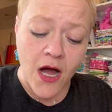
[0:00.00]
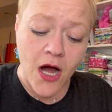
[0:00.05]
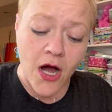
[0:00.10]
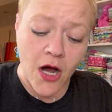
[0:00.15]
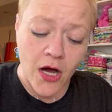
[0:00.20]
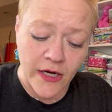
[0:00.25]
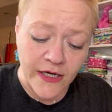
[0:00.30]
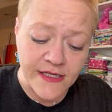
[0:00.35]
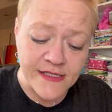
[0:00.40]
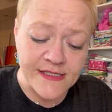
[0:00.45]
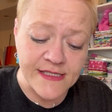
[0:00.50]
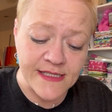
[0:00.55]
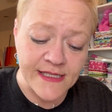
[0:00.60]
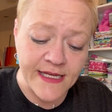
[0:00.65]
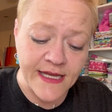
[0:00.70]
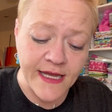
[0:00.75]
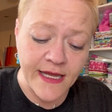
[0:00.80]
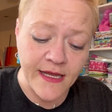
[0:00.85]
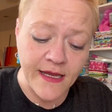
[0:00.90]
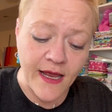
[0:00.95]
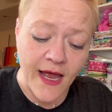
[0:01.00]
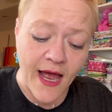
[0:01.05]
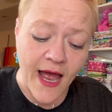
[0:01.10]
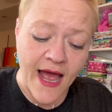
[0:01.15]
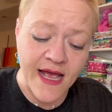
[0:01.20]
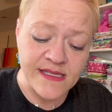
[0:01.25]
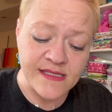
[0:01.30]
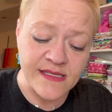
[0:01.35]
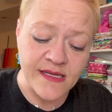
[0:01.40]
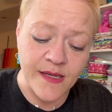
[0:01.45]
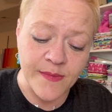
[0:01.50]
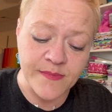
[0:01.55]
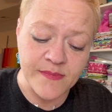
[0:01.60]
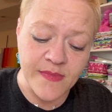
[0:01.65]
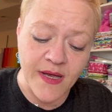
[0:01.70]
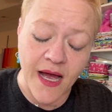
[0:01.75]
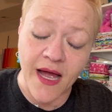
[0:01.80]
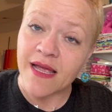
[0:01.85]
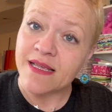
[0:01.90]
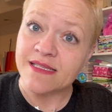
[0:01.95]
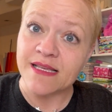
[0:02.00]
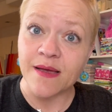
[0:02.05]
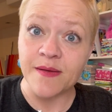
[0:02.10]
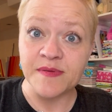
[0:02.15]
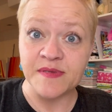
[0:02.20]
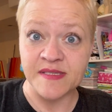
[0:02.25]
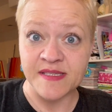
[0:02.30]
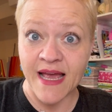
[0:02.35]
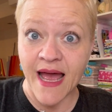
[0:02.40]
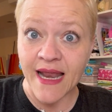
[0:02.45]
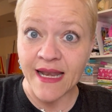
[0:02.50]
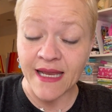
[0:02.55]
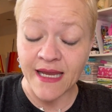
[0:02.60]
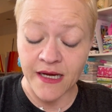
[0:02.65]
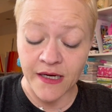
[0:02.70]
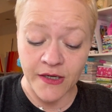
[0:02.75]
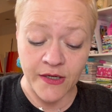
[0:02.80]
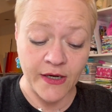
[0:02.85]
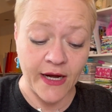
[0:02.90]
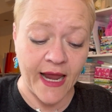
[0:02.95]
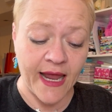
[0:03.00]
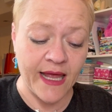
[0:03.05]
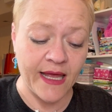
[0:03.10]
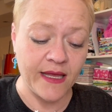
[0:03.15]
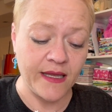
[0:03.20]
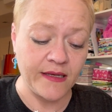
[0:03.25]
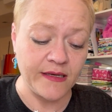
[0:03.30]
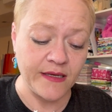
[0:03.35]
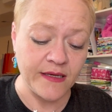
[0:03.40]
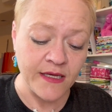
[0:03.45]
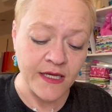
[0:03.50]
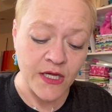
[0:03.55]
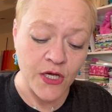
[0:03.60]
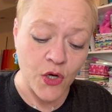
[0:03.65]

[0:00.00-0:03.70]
honestly, as I'm sat here and